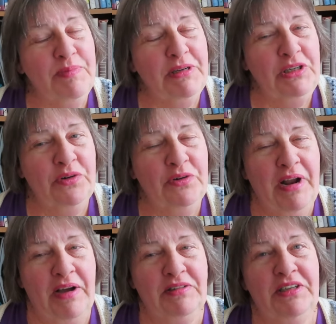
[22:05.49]
been new
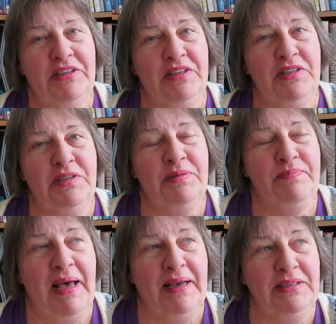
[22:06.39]
around here this
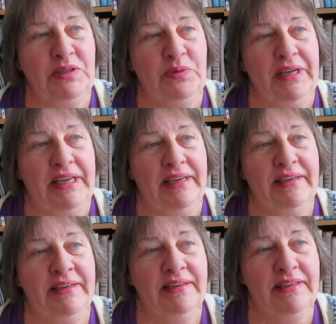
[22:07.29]
past
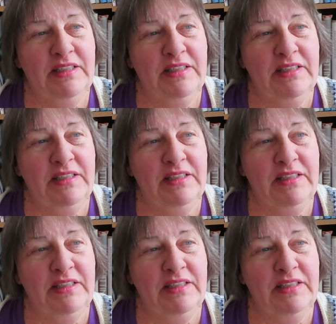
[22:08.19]
week.